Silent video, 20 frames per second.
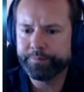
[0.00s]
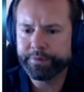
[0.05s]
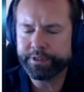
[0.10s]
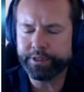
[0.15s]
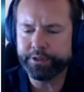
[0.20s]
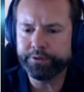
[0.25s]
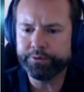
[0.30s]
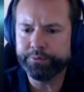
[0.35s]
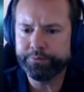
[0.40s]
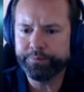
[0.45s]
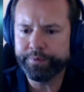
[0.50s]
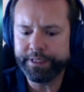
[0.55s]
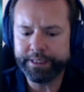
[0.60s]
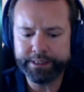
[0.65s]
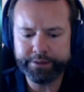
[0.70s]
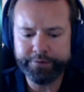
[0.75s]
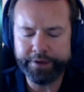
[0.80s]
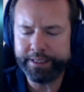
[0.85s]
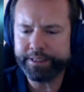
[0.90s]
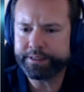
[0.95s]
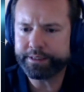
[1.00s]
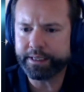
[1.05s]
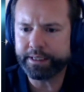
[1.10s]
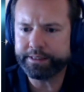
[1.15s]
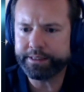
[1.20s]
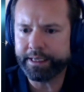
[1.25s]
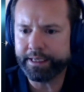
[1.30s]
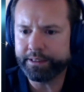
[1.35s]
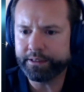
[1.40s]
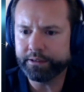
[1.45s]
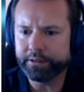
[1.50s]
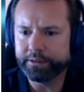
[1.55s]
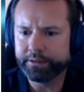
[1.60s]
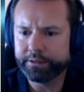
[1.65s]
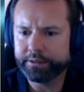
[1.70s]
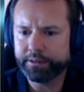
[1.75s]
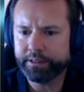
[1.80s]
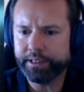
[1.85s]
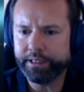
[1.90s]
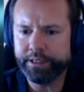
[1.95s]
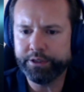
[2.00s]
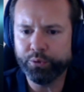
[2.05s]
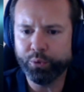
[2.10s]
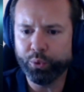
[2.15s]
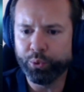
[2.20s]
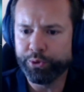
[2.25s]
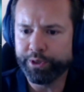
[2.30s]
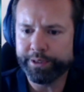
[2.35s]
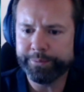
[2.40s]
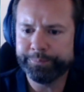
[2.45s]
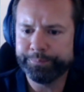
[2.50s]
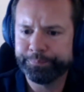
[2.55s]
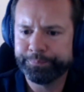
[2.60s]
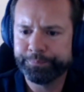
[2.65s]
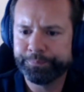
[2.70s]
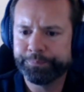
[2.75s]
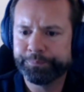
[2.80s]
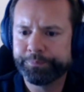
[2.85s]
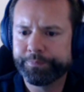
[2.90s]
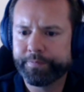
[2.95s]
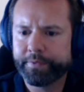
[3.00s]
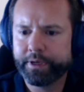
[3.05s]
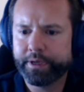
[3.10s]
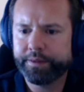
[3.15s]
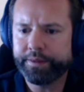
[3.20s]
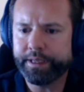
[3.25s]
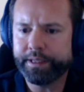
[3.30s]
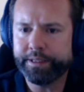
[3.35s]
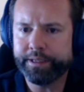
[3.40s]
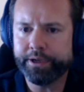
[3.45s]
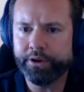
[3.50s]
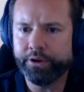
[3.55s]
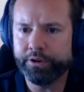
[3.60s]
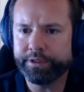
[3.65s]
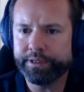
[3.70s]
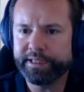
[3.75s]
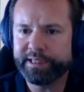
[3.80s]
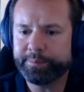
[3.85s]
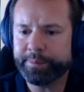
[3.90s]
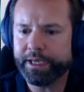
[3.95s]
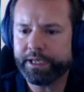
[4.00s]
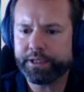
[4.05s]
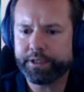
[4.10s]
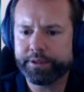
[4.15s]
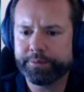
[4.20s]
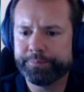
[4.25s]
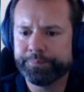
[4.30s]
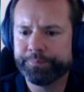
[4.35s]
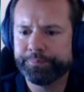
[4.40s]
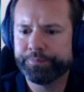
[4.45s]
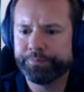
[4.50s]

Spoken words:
So these events get handled in order that they are dispatched.